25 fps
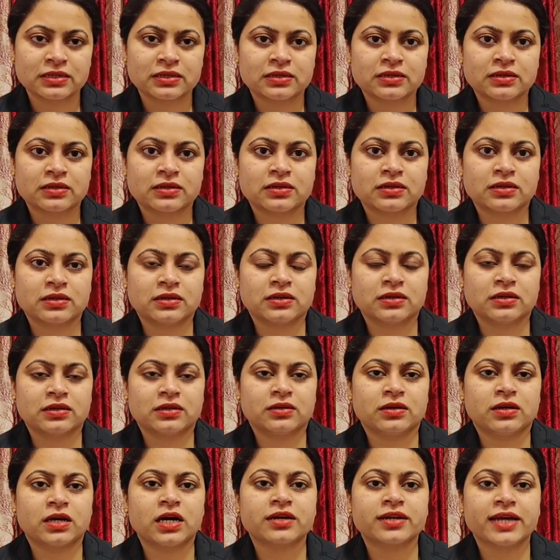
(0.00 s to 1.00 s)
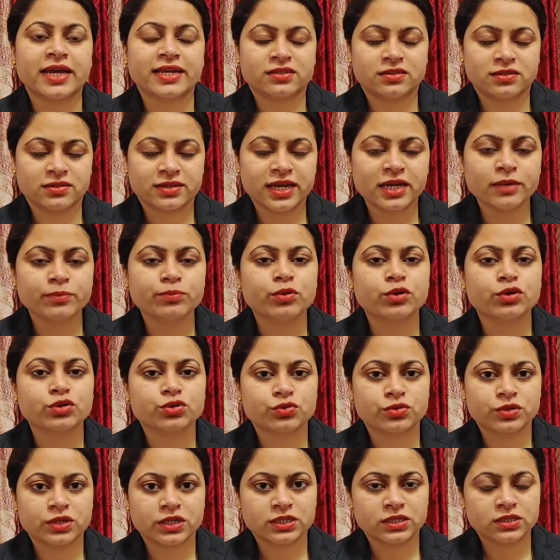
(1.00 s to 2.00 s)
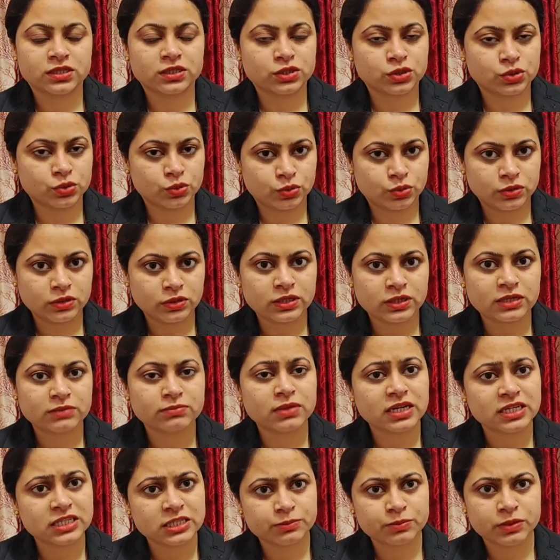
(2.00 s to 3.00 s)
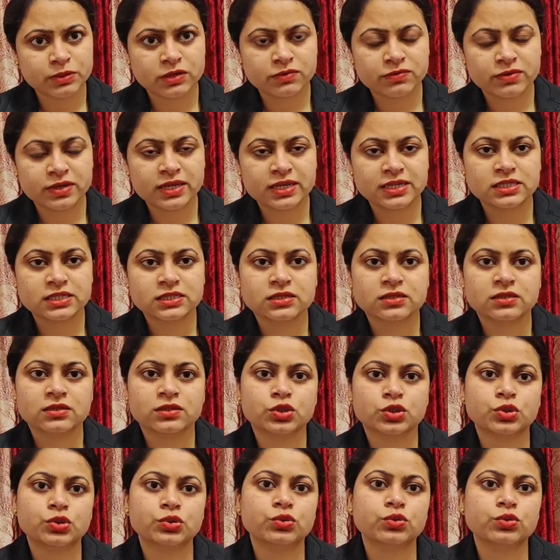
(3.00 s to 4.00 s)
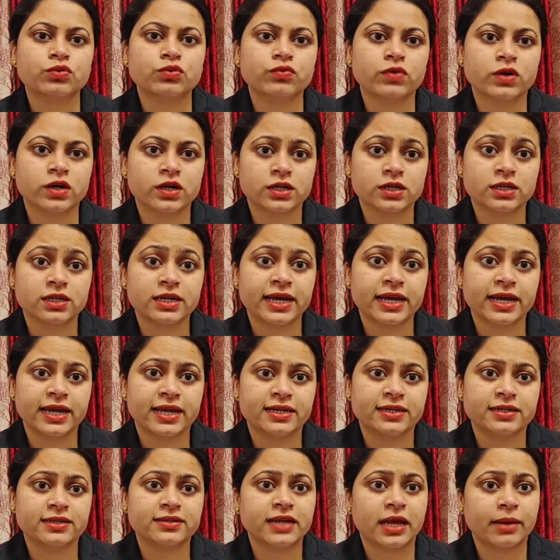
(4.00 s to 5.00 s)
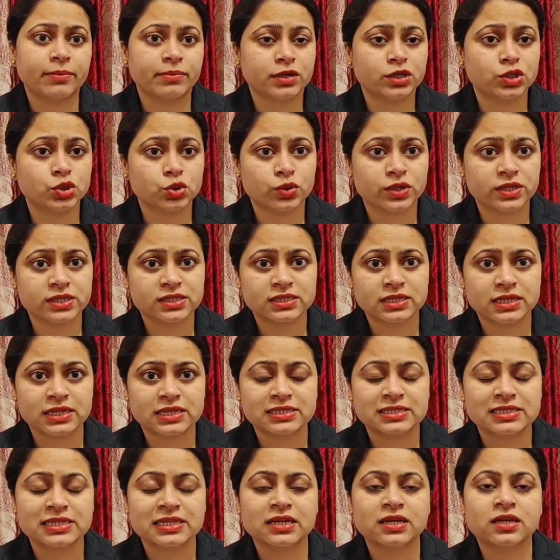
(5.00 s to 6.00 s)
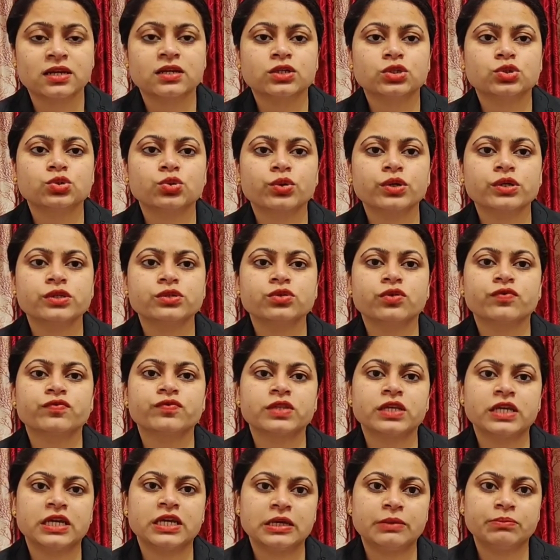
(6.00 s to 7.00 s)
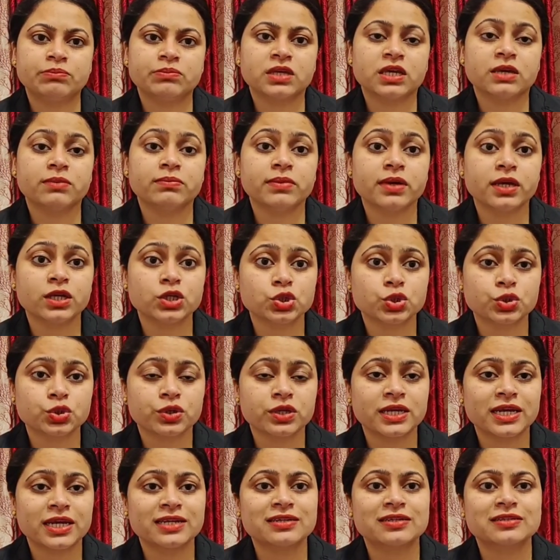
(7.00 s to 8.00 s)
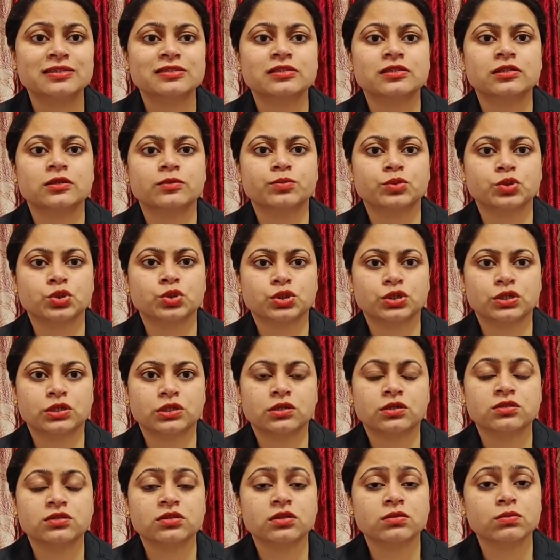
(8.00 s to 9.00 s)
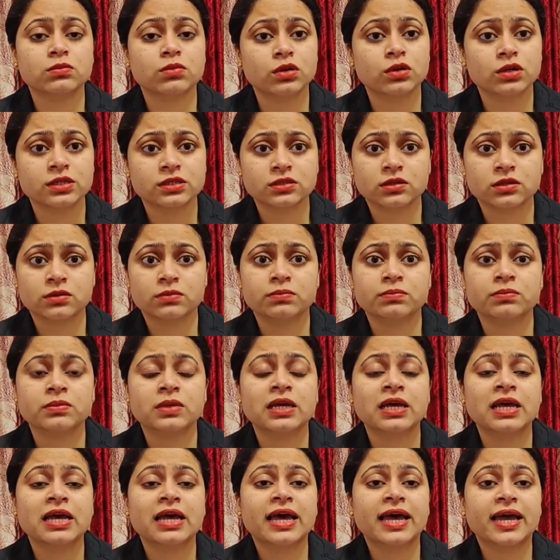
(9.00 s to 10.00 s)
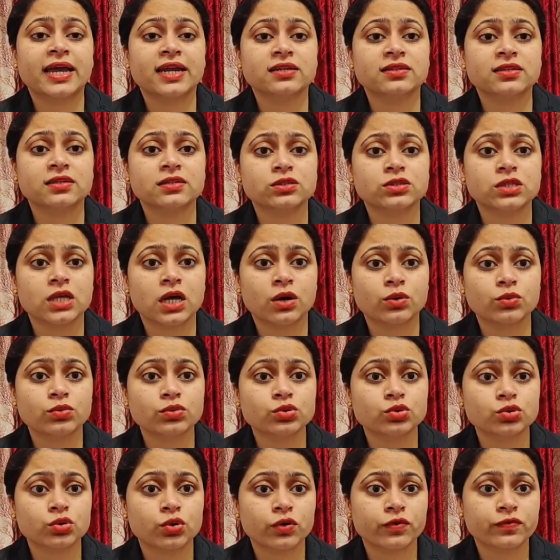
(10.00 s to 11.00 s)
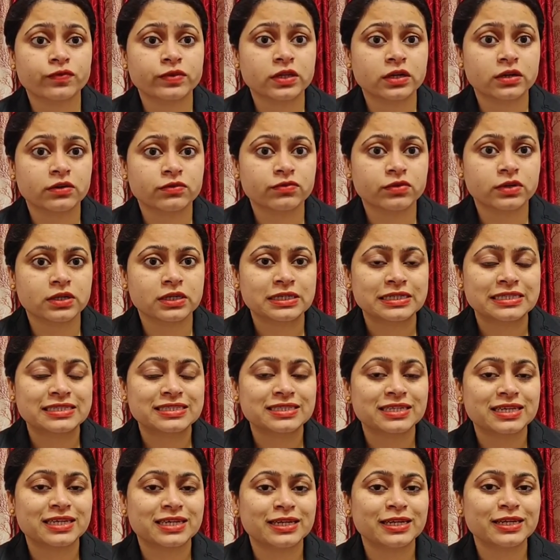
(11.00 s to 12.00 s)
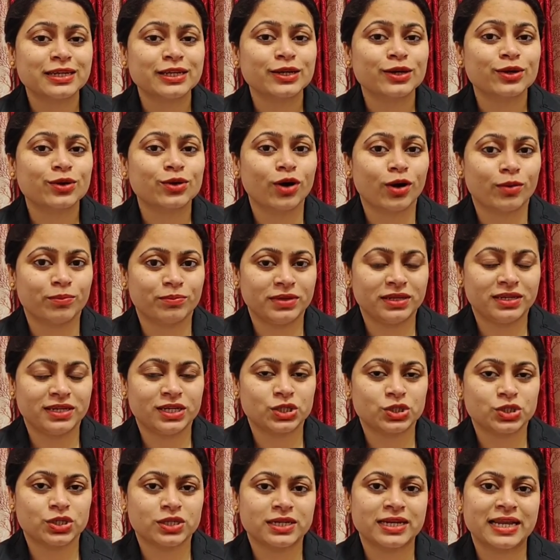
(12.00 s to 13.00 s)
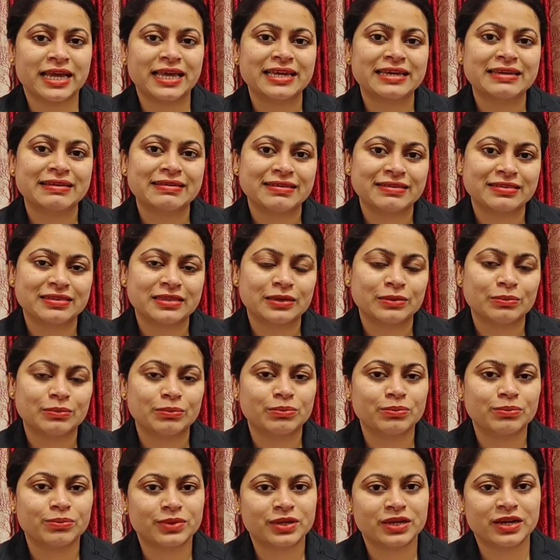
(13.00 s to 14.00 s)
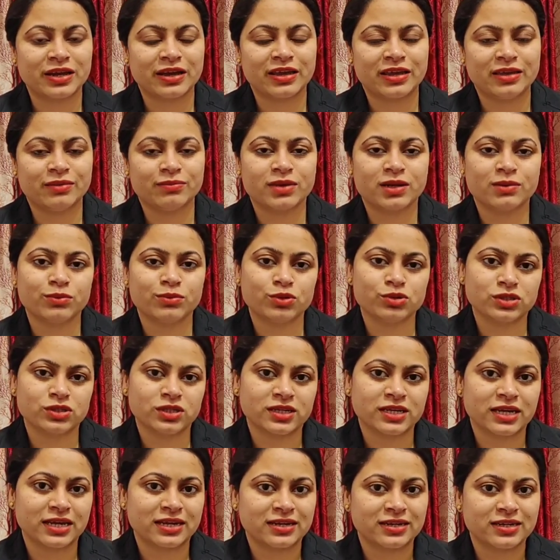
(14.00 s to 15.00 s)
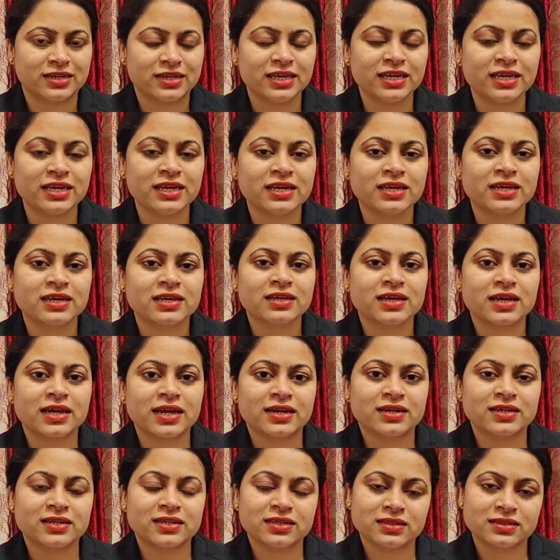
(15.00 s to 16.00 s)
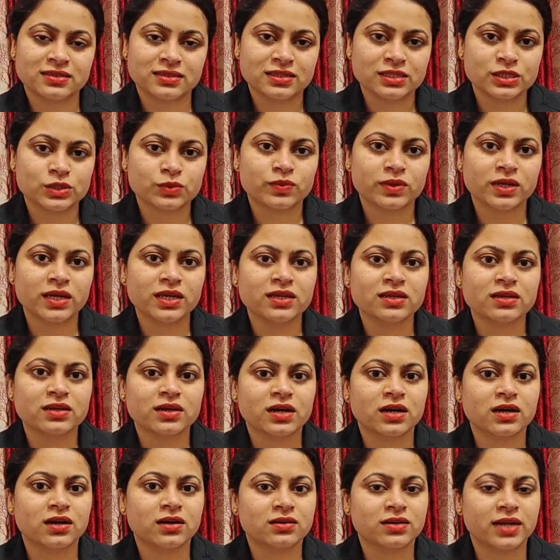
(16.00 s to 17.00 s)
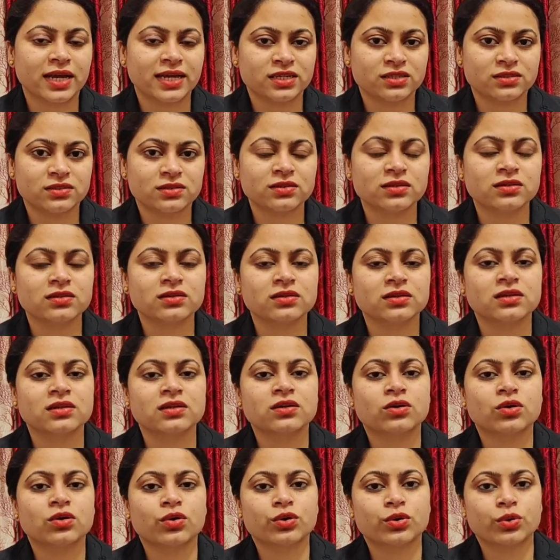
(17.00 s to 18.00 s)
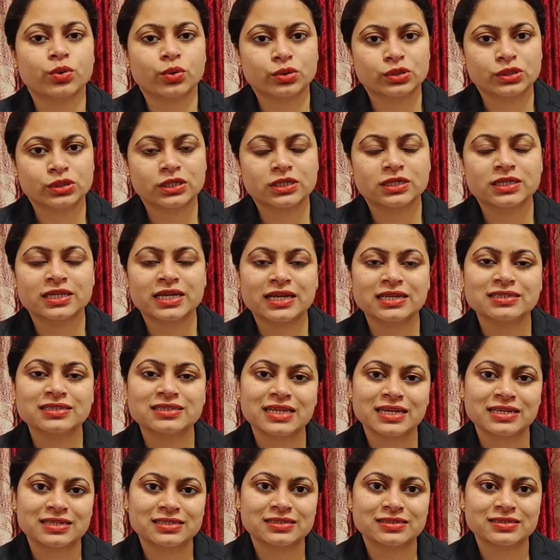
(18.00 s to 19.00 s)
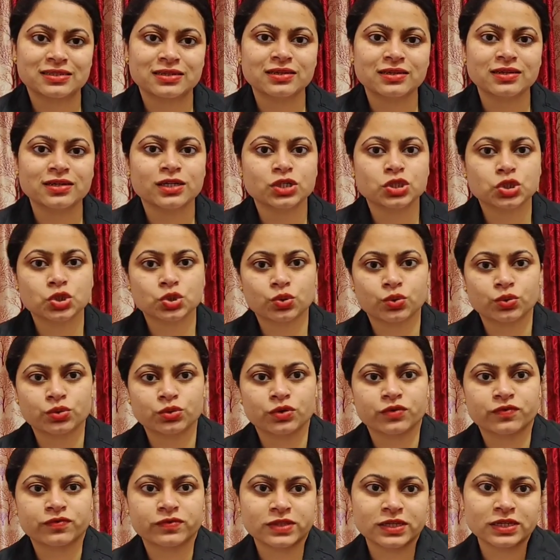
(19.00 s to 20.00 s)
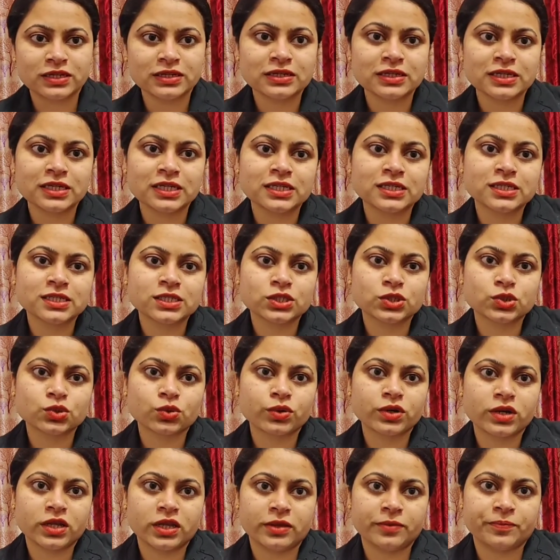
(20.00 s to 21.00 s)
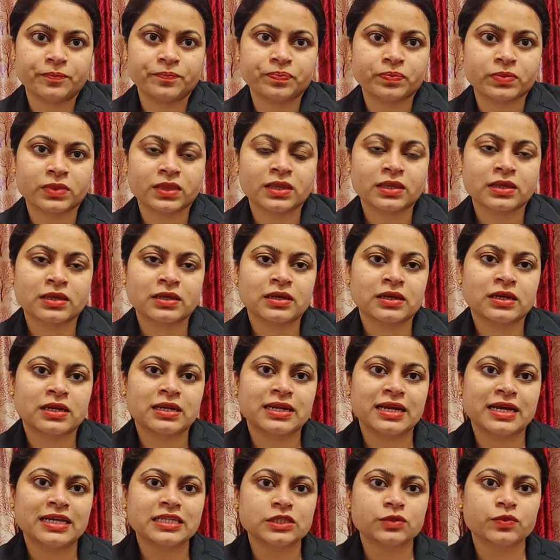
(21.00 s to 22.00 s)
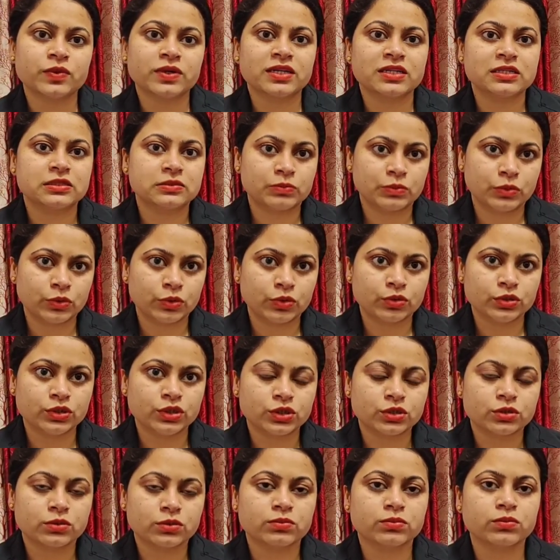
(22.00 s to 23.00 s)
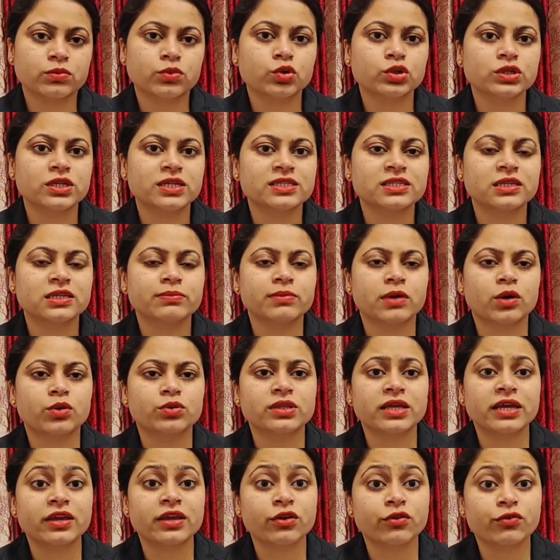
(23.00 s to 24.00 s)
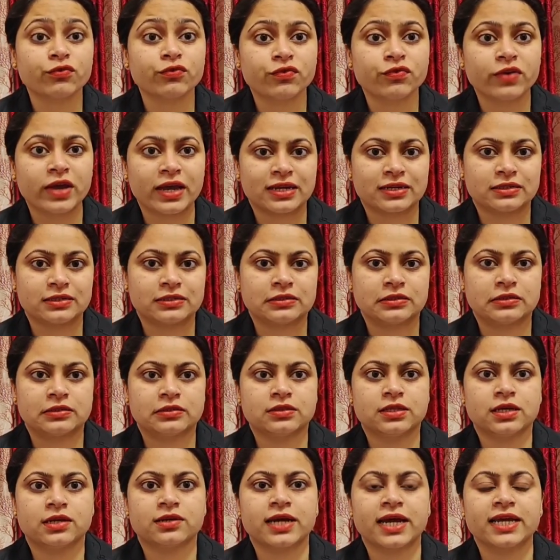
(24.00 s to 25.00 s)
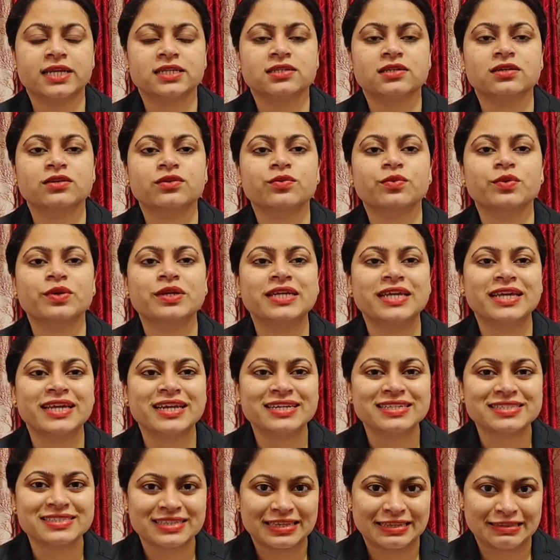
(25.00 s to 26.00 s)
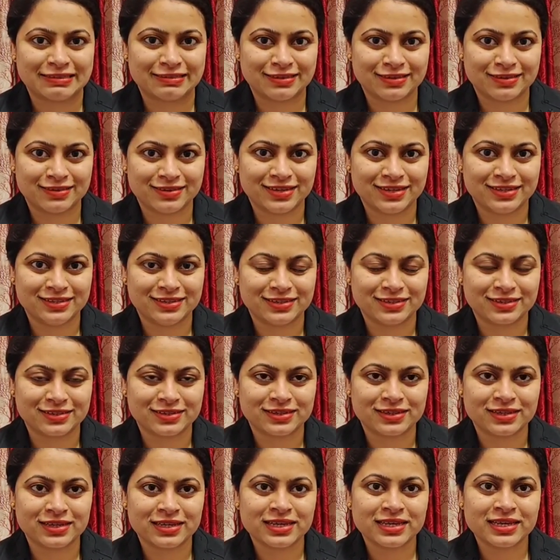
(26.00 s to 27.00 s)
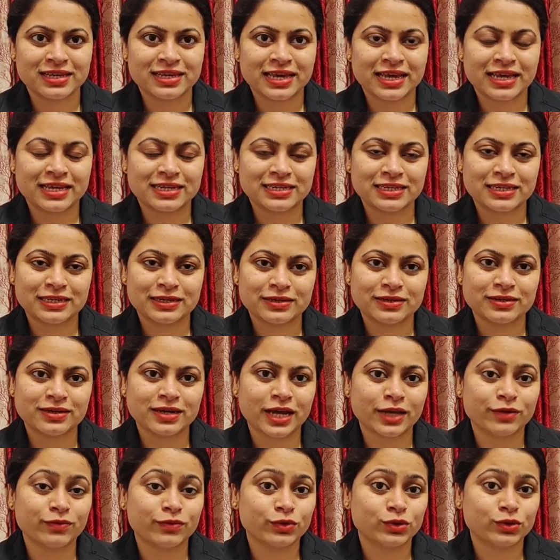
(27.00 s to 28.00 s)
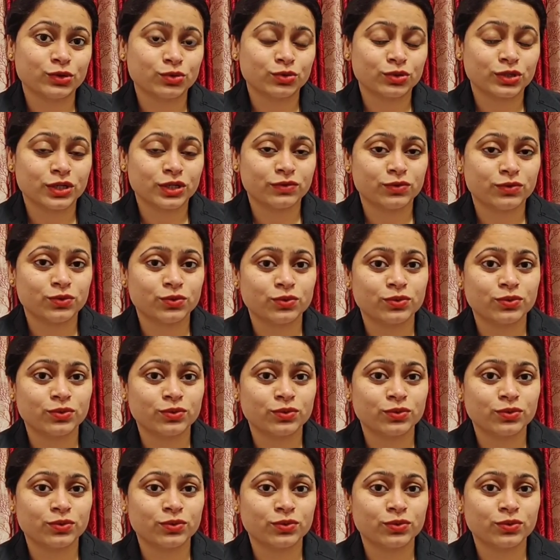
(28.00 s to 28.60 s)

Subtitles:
A writer can portray the tone in multiple ways through word and grammar choices, choice of theme, imagery and description, symbolism, and the sounds of the words in combination, like rhythm, rhyme, and musicality. And in this way, a writer or author can set the tone of the story. Last one is mood. Mood is about the effect the writer creates in the reader. And here I want to give you